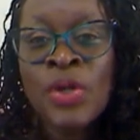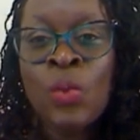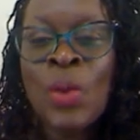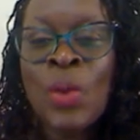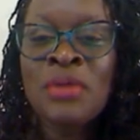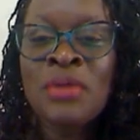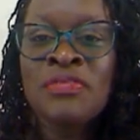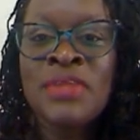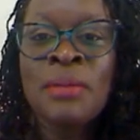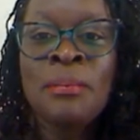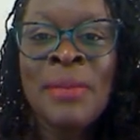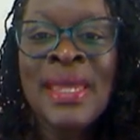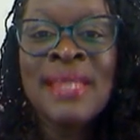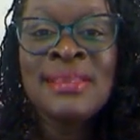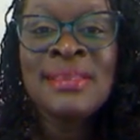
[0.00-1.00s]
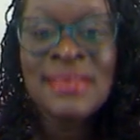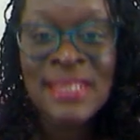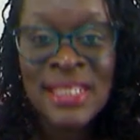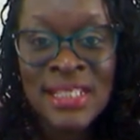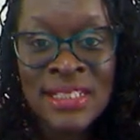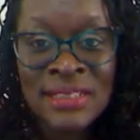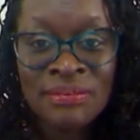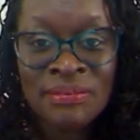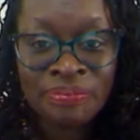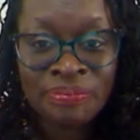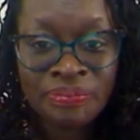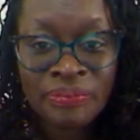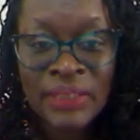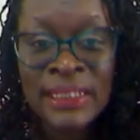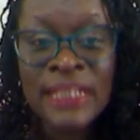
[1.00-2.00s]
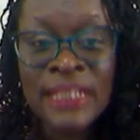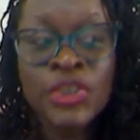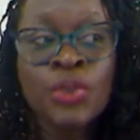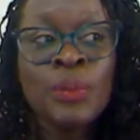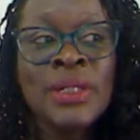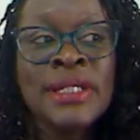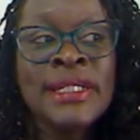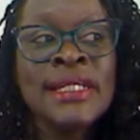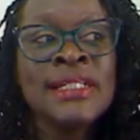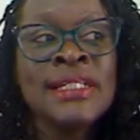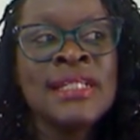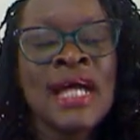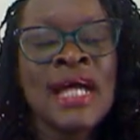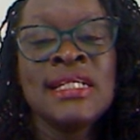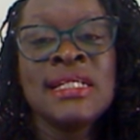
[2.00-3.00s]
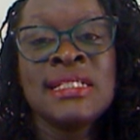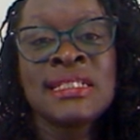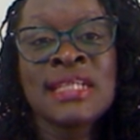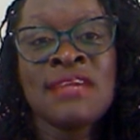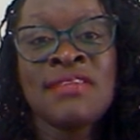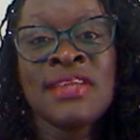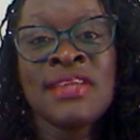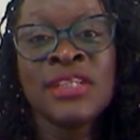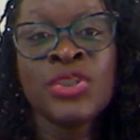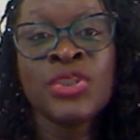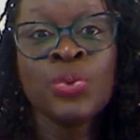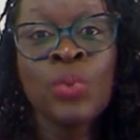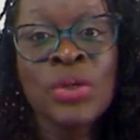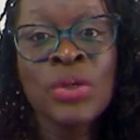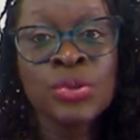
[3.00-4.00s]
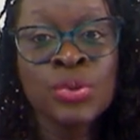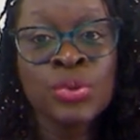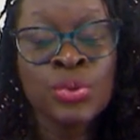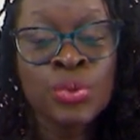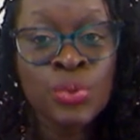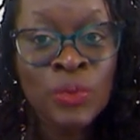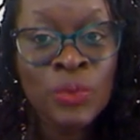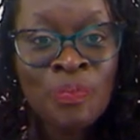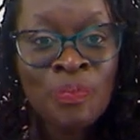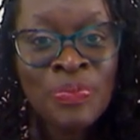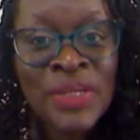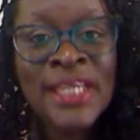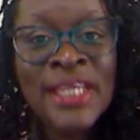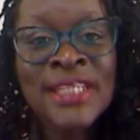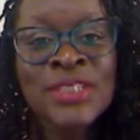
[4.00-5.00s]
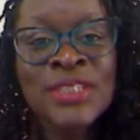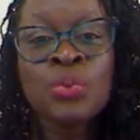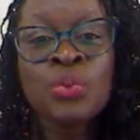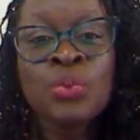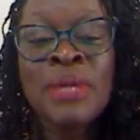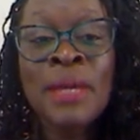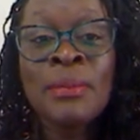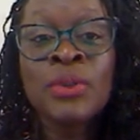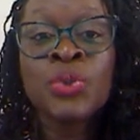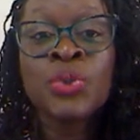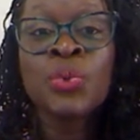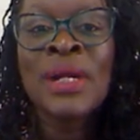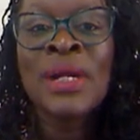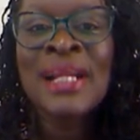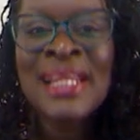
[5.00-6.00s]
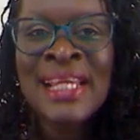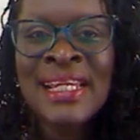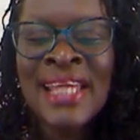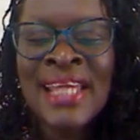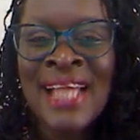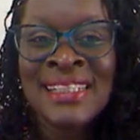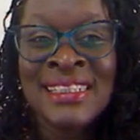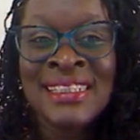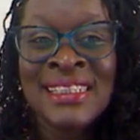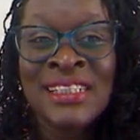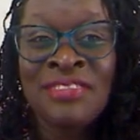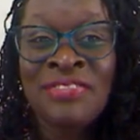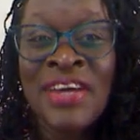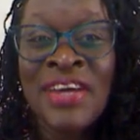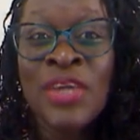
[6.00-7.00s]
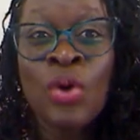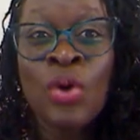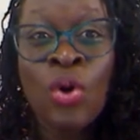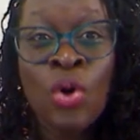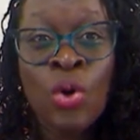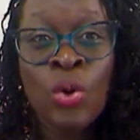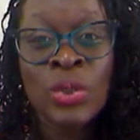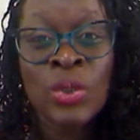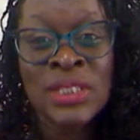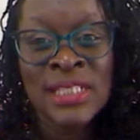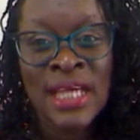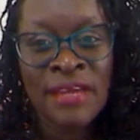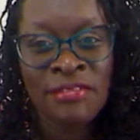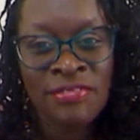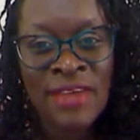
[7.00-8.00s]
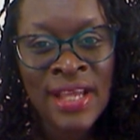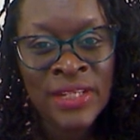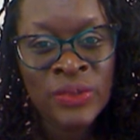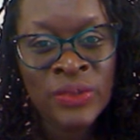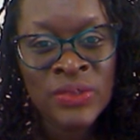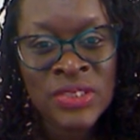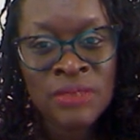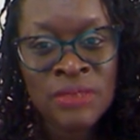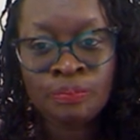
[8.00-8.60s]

One of the main things that you will need and discover that you want to do is to be able to clearly identify your goals and values.